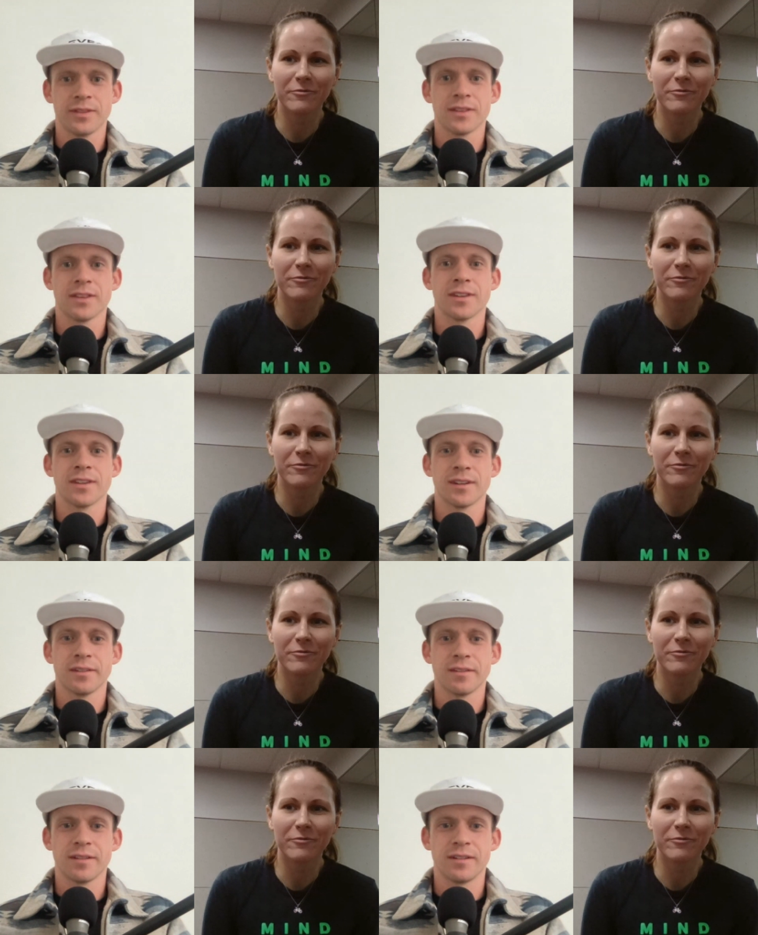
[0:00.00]
Speaker 1: happened to
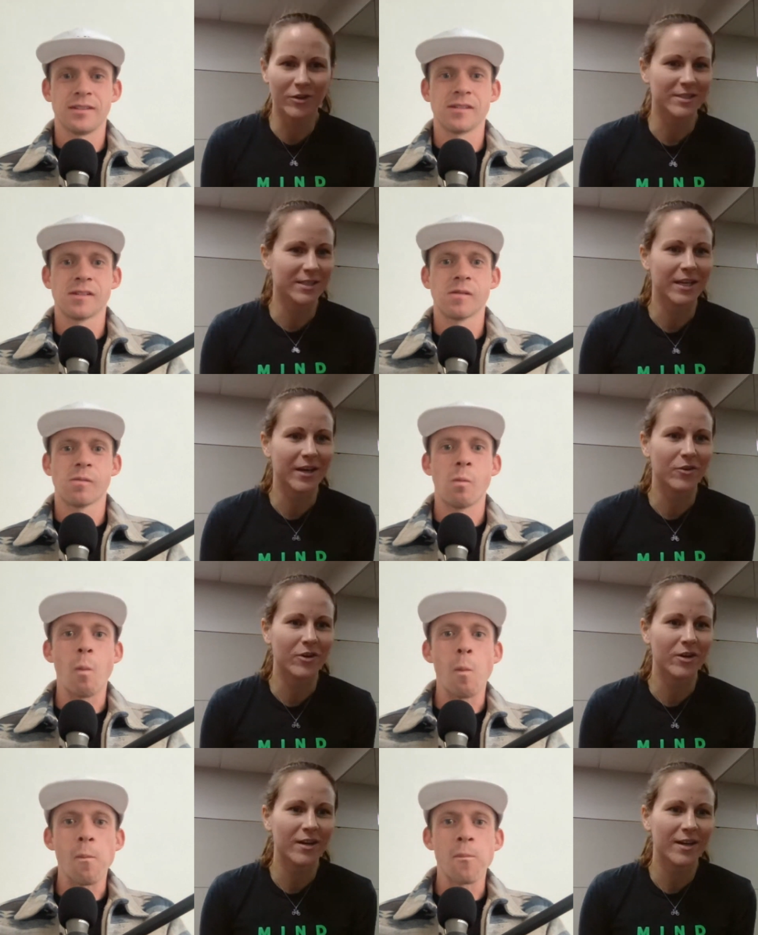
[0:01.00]
fall all
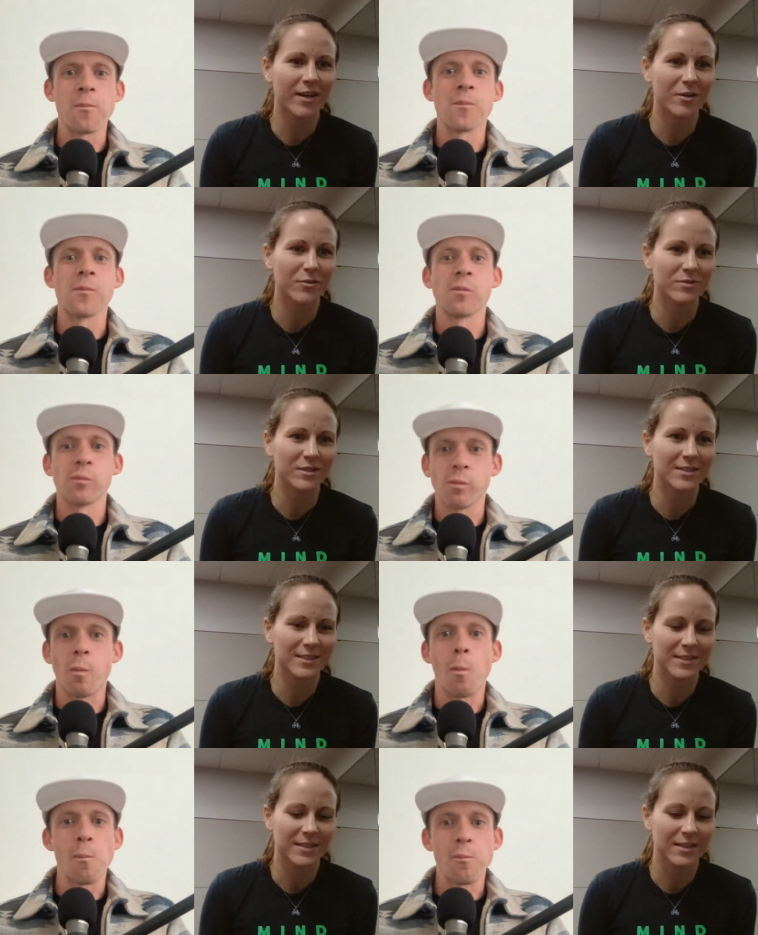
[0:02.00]
together. And it
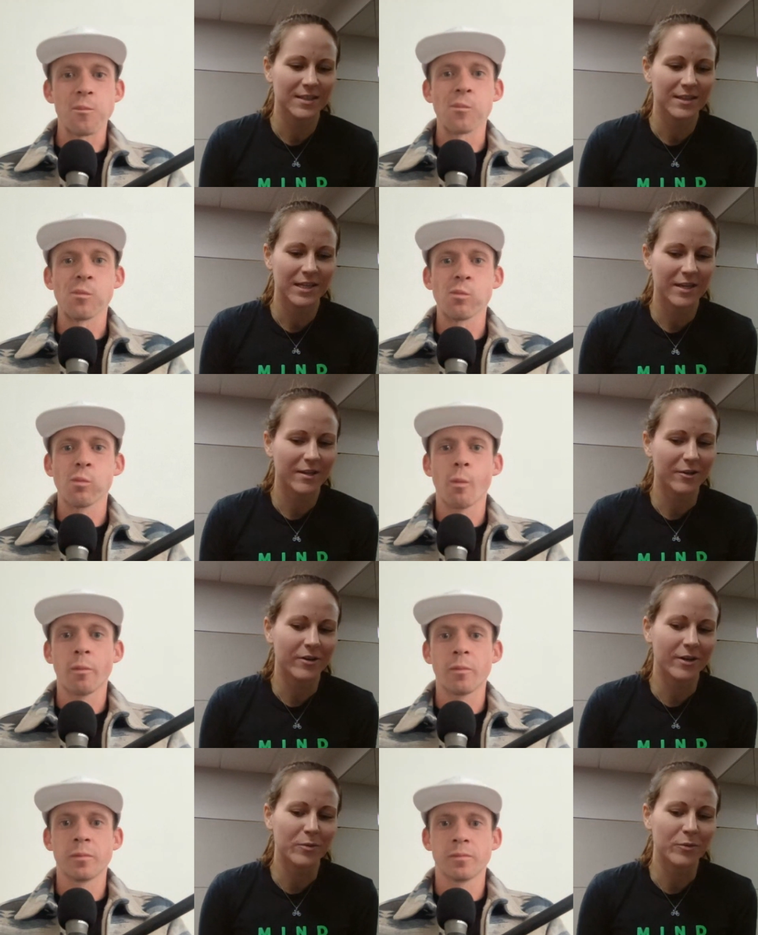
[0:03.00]
was an
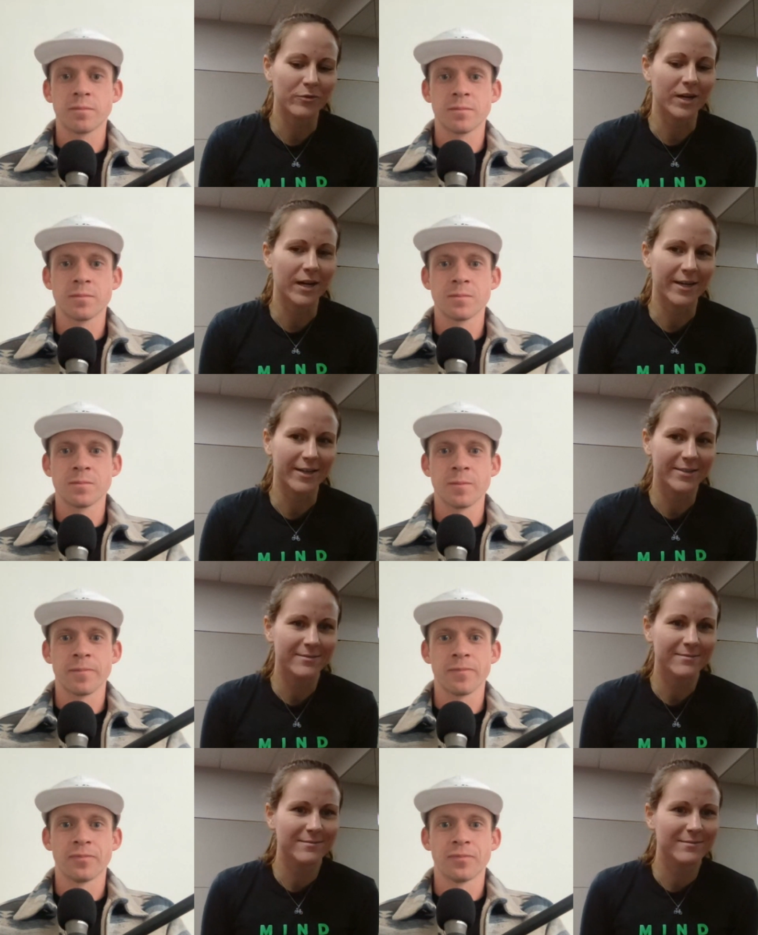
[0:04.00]
incredible ride.
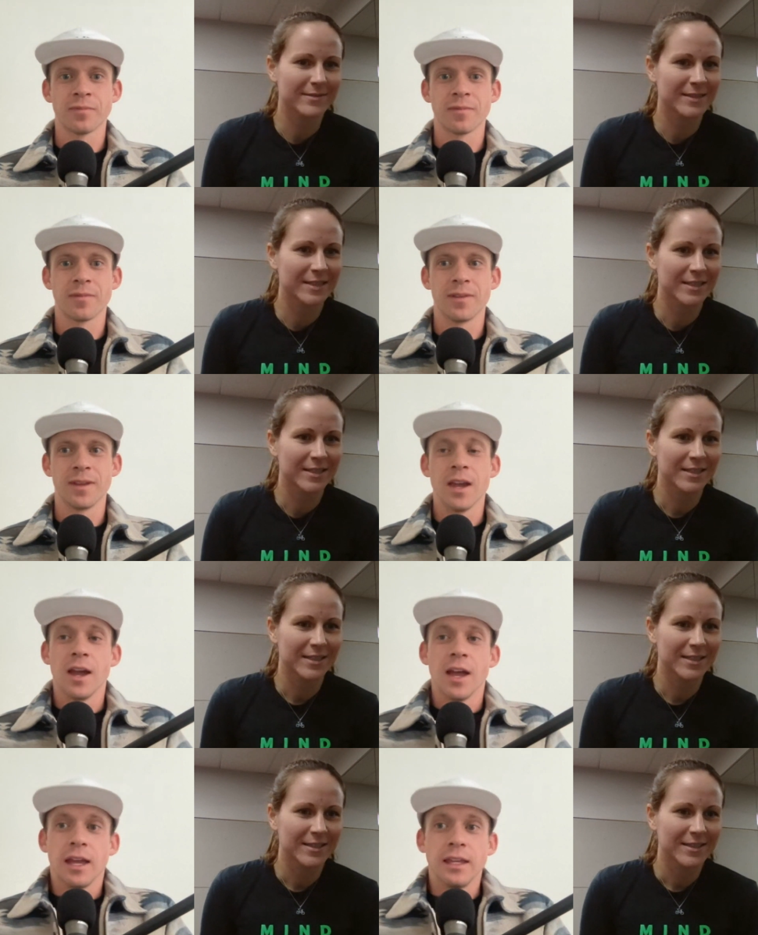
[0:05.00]

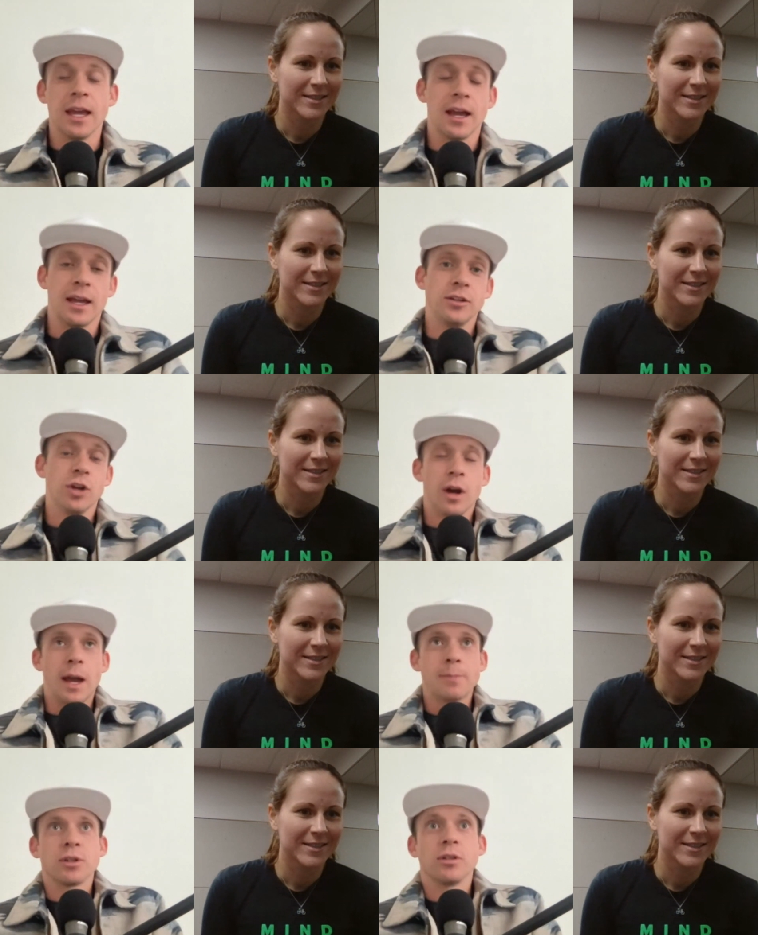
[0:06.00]
Speaker 2: Yeah, no,
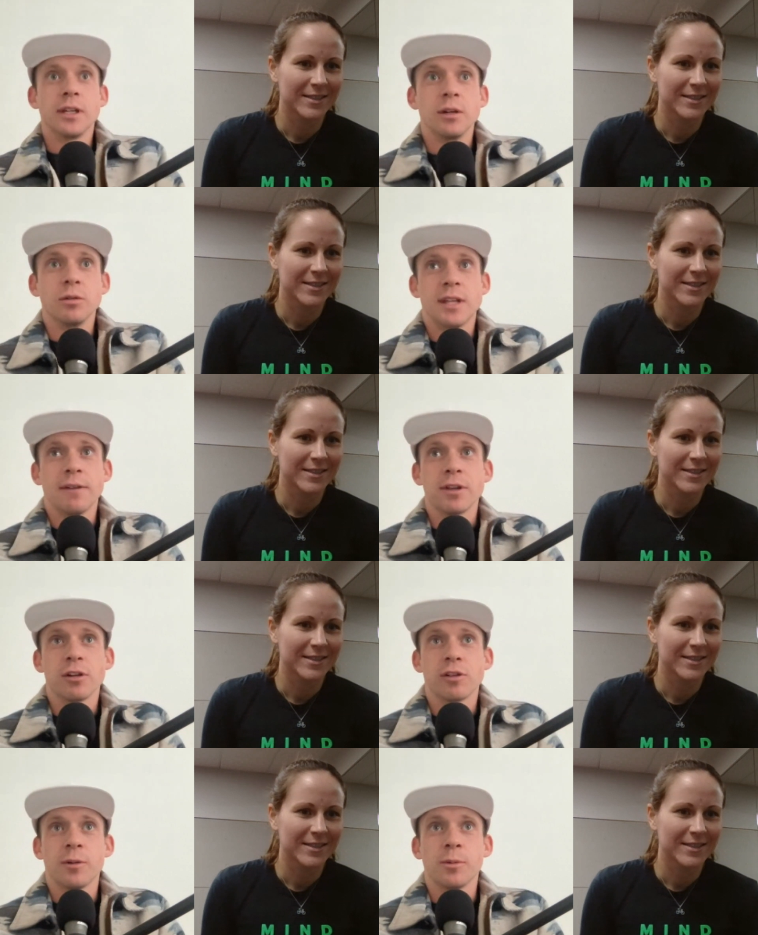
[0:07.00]
absolutely. It was definitely an
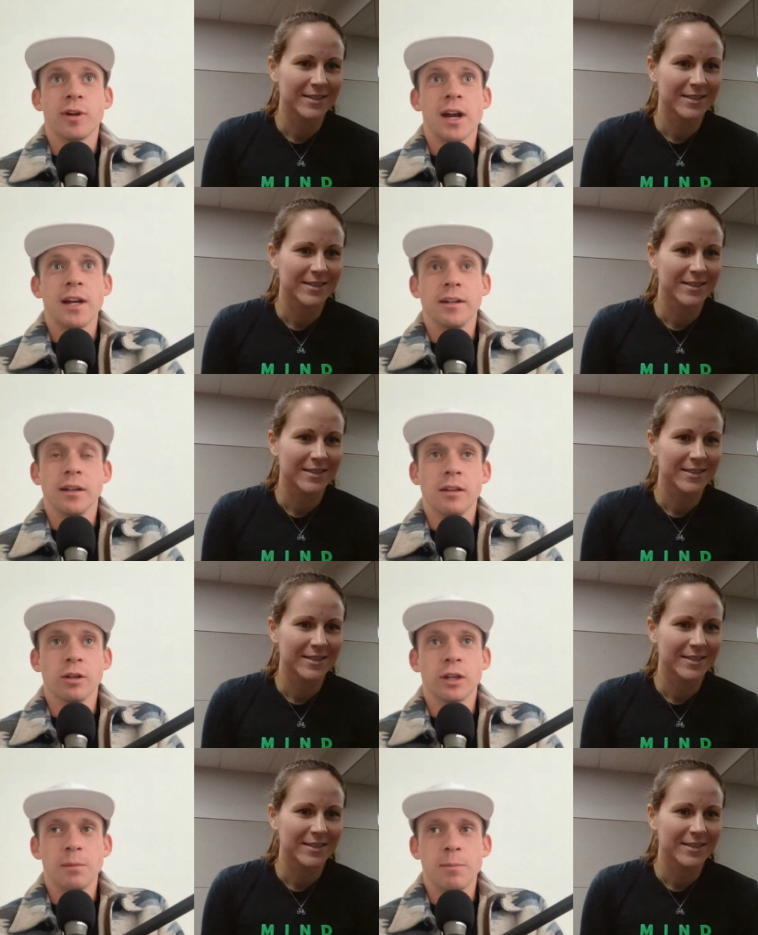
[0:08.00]
incredible ride. And, and
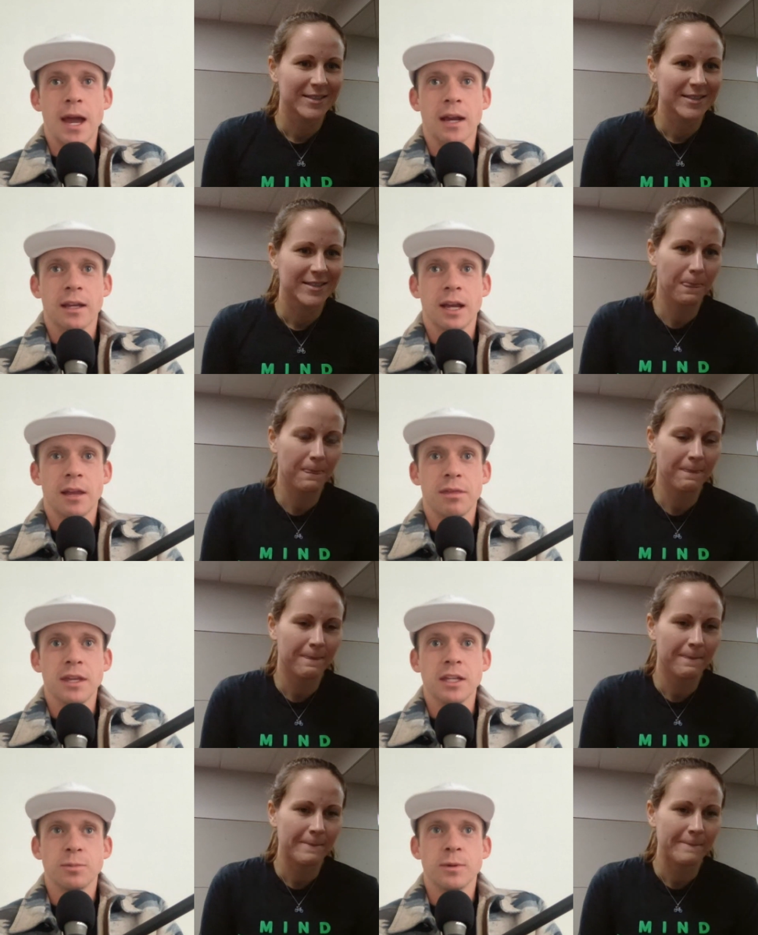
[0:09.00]
looking back, I think
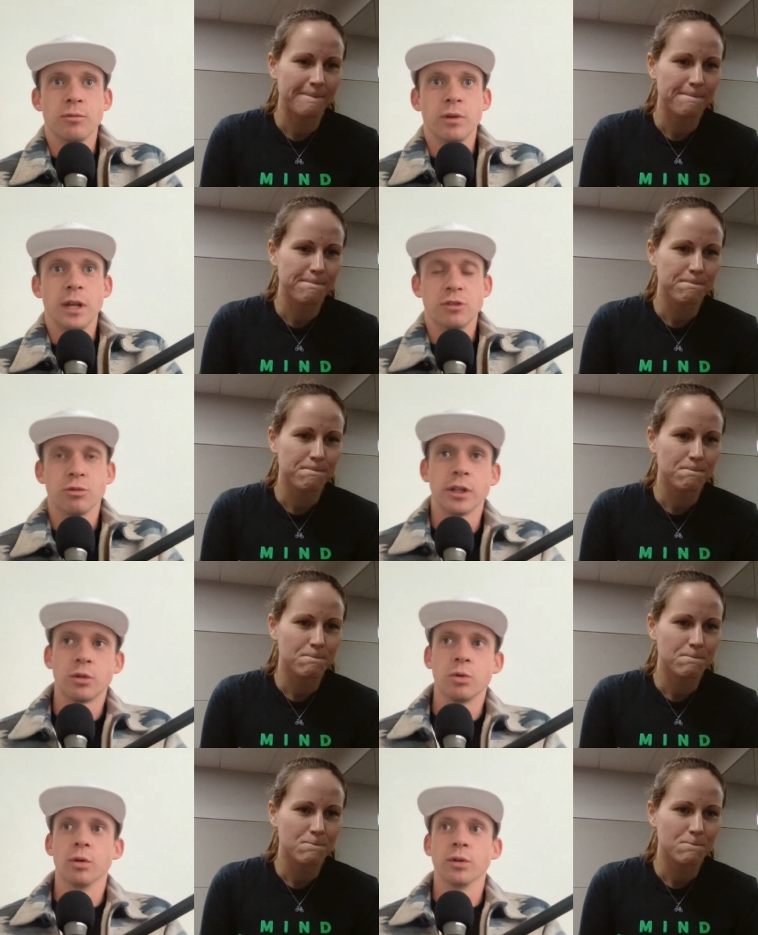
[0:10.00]
it's been, it's really
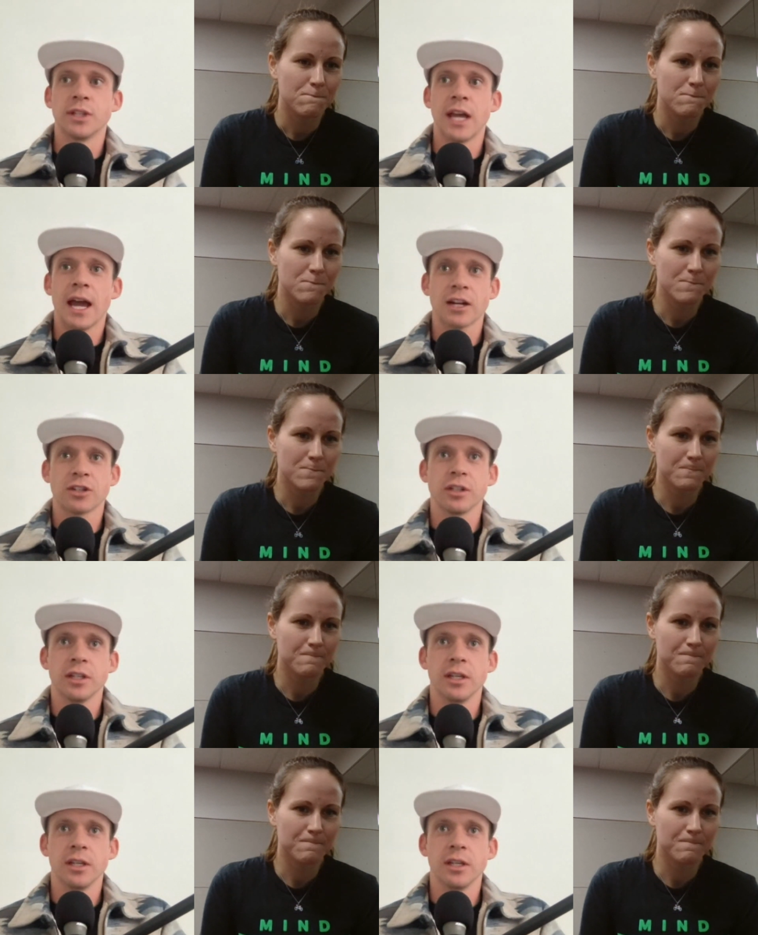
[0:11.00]
cool to actually,